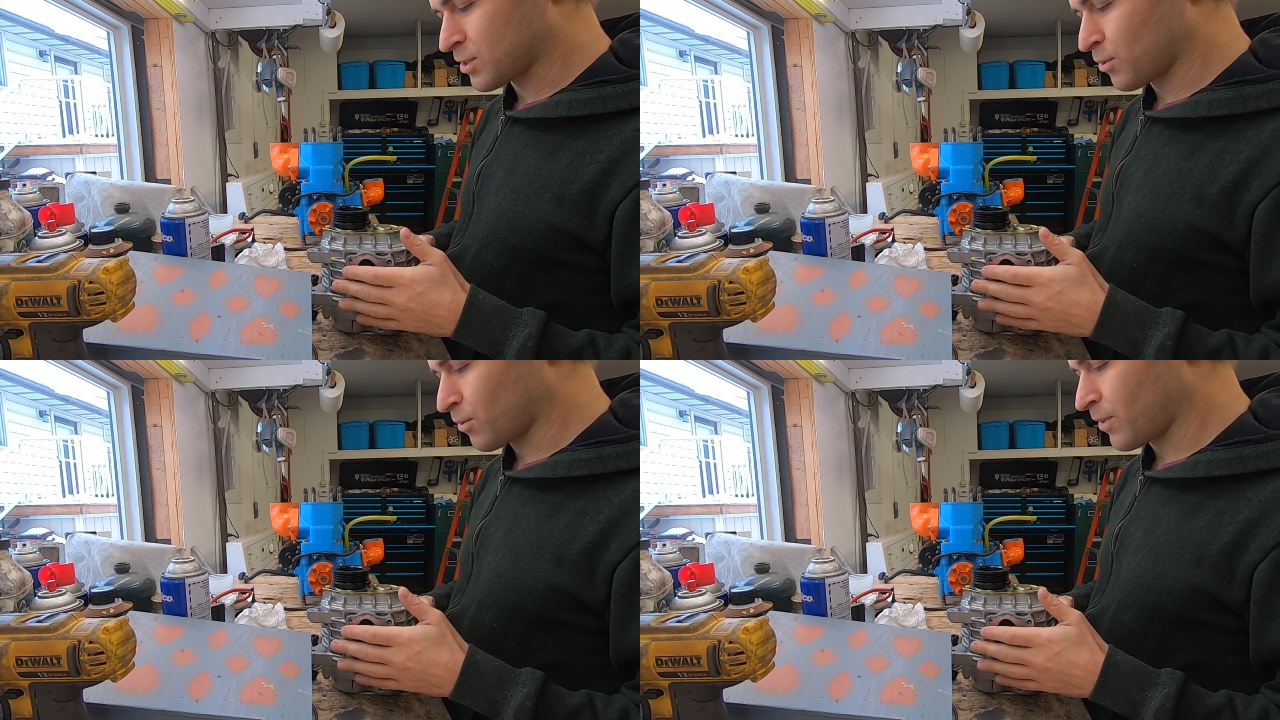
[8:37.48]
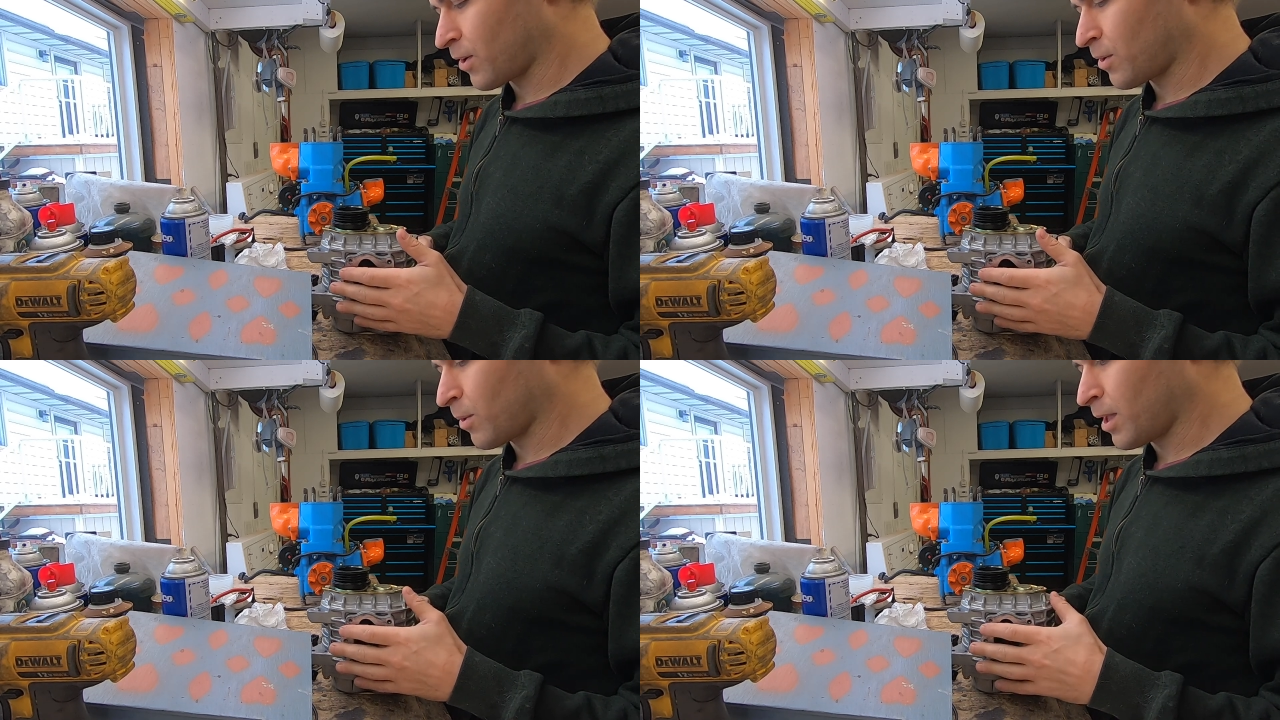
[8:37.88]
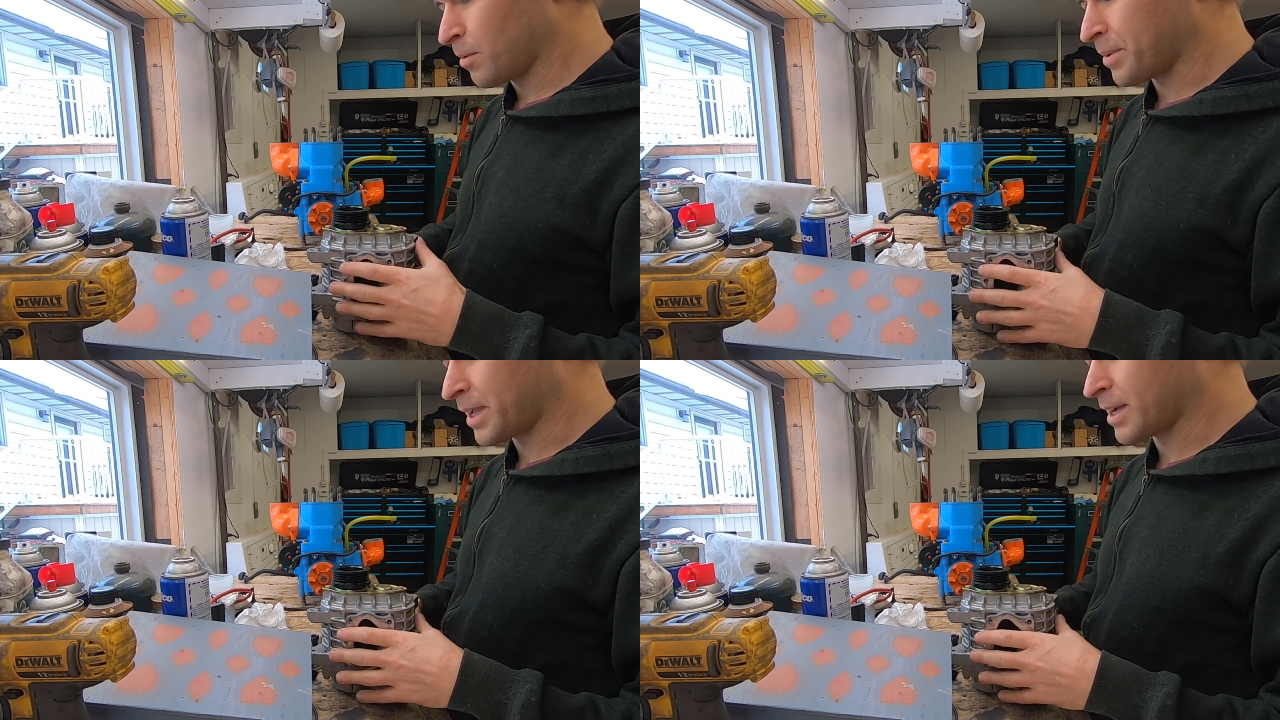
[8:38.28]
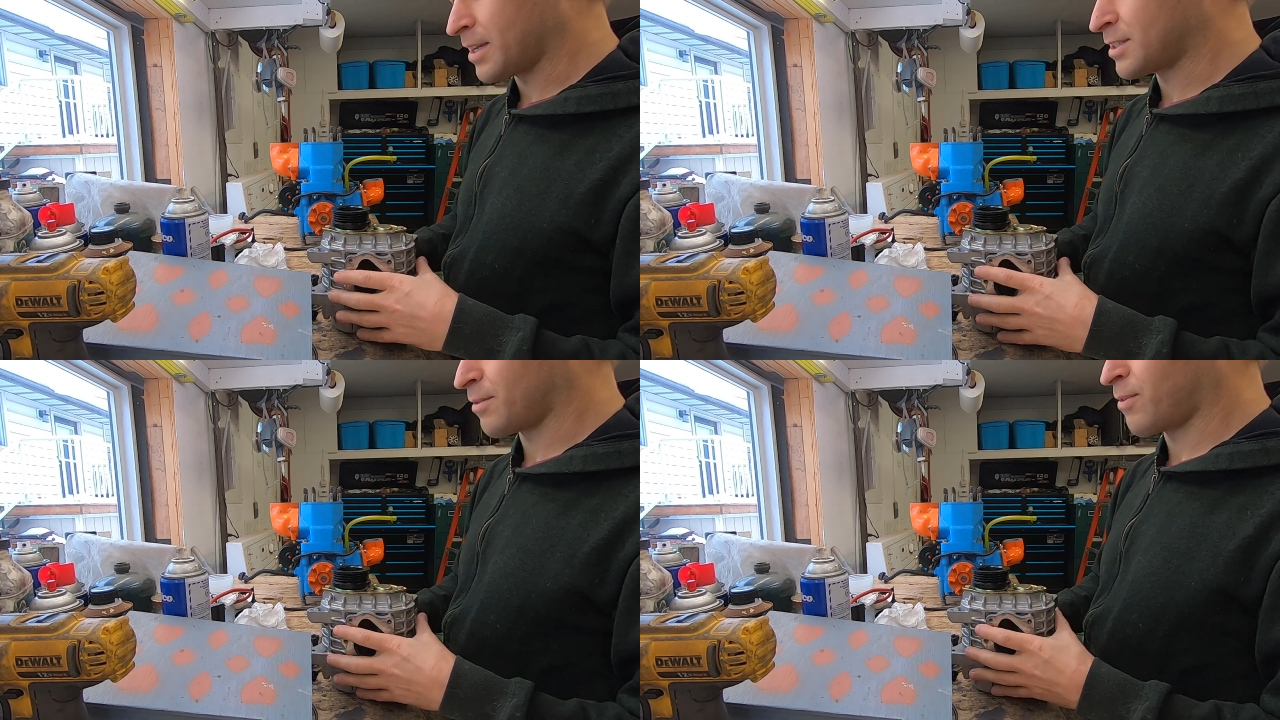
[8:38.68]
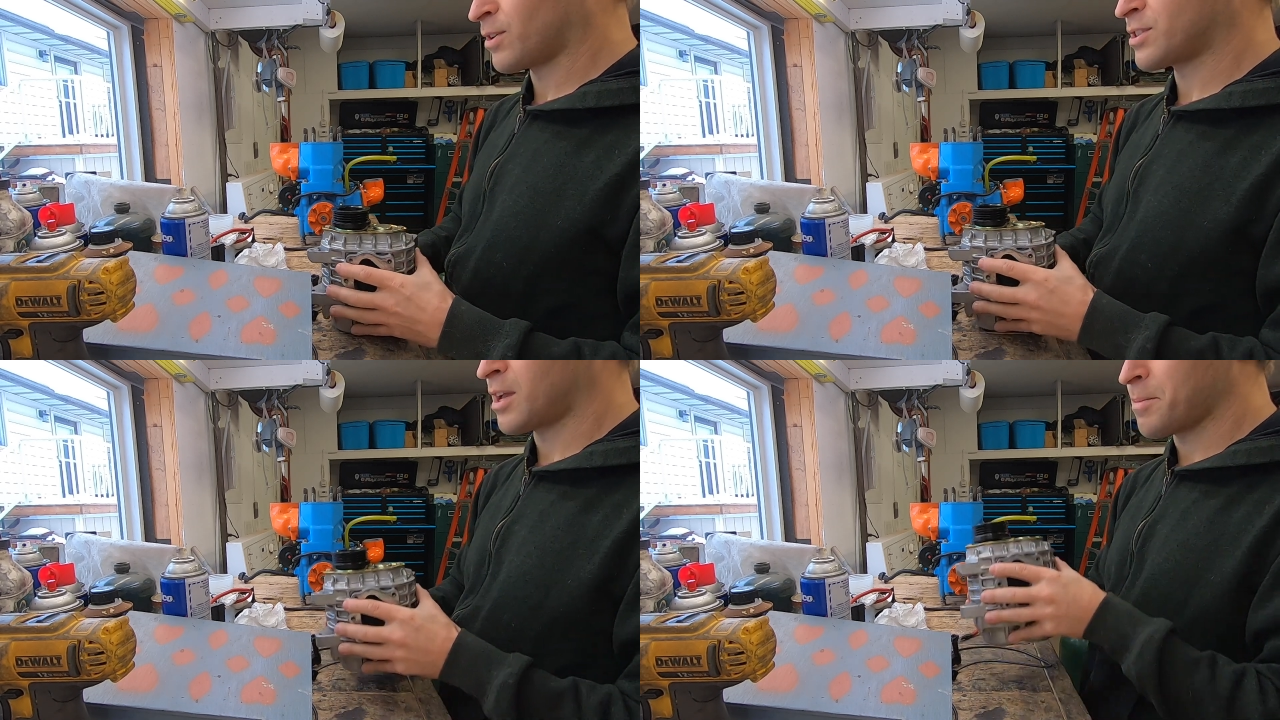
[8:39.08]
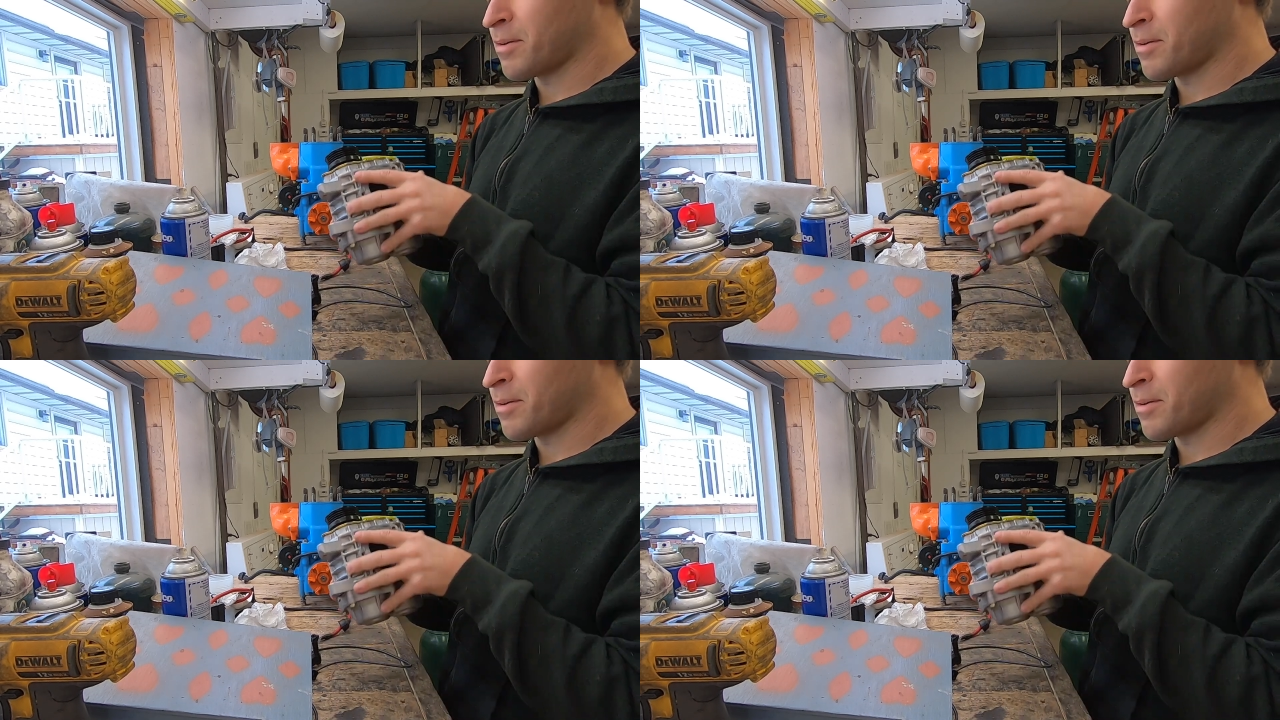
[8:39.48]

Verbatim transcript: through very well because the first time